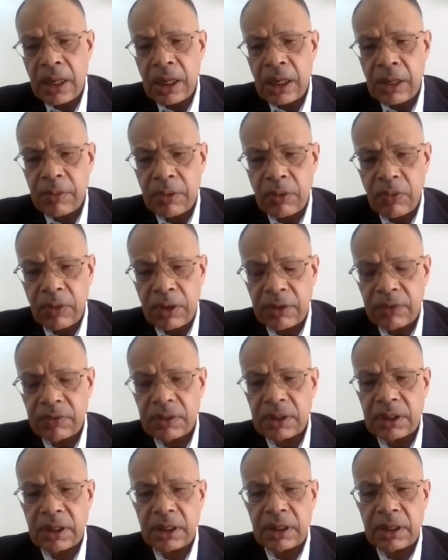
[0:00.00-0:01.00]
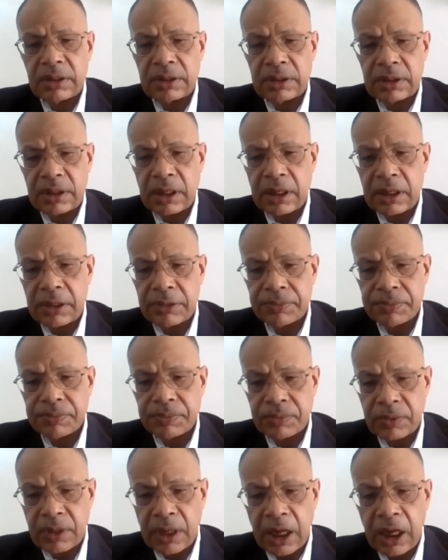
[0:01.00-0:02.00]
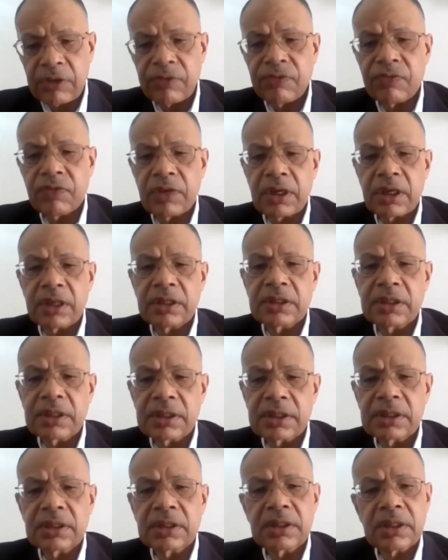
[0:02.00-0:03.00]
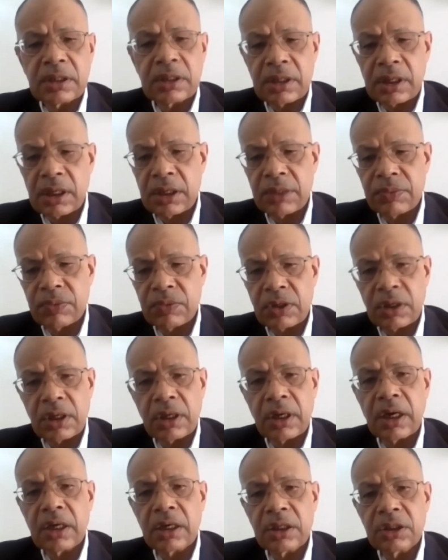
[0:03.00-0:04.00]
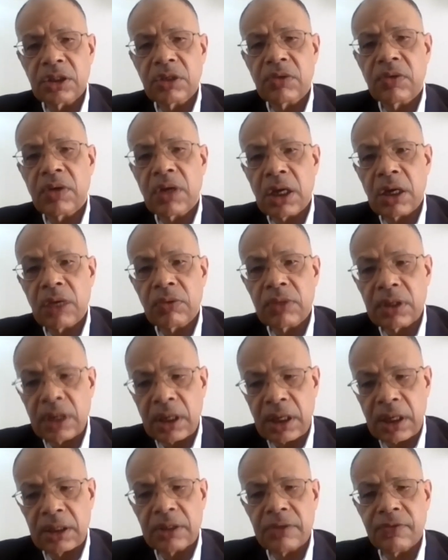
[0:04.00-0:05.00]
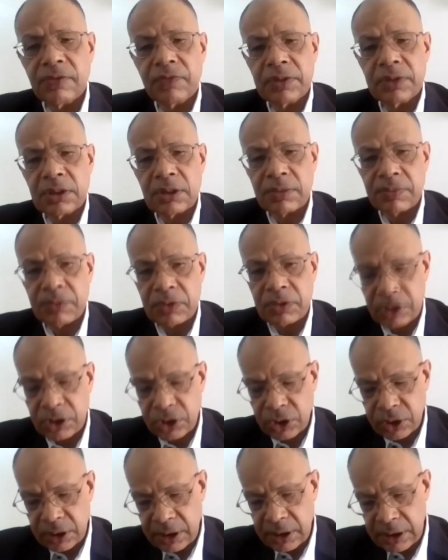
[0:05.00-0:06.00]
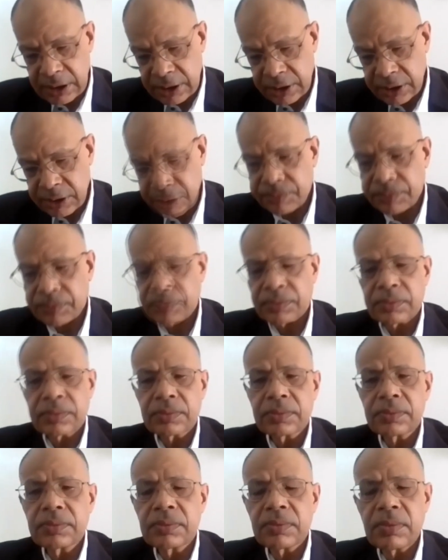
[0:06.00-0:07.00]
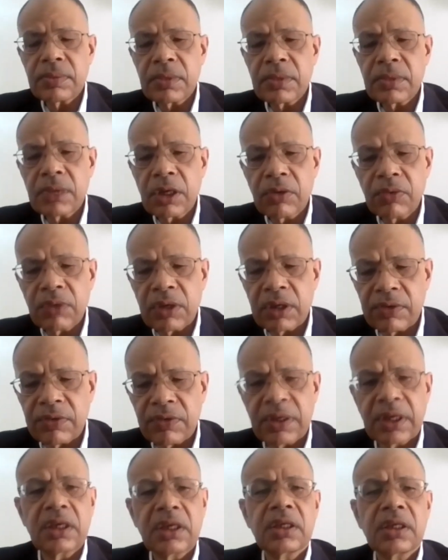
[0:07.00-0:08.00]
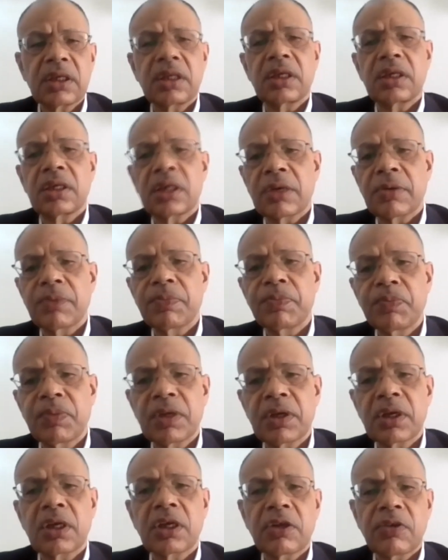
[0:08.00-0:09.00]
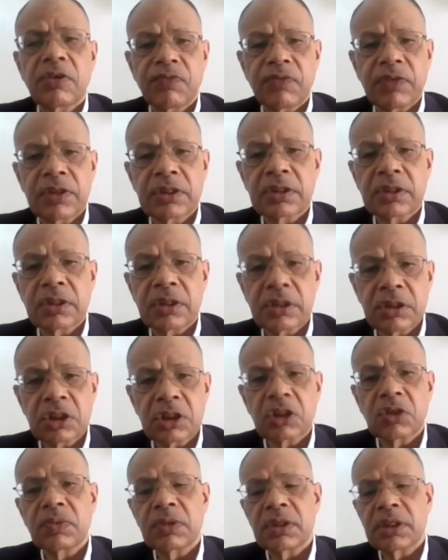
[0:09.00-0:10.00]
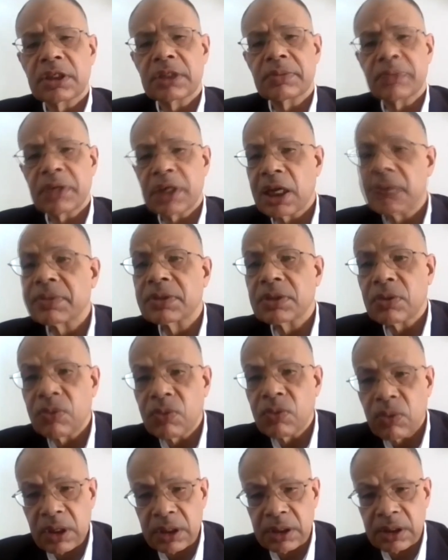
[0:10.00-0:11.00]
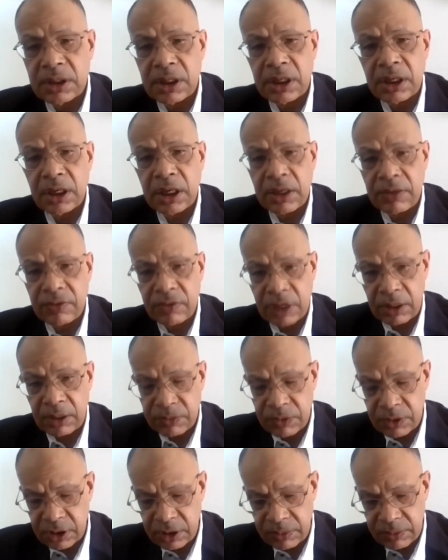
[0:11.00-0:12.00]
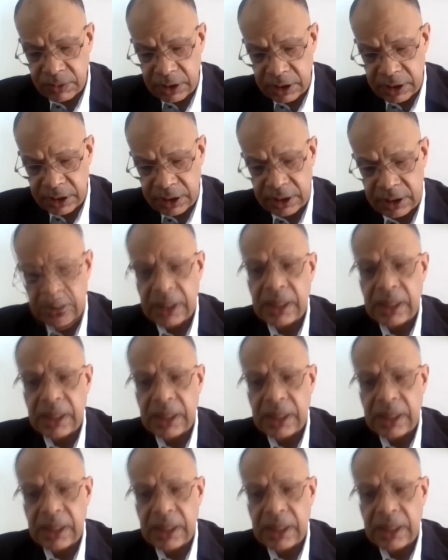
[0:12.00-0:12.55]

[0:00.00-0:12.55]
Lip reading: But one of the things that I feel is this is the time, regardless of how tight the fiscal position is, we really need a big fiscal stimulus, perhaps a once-in-a-lifetime stimulus.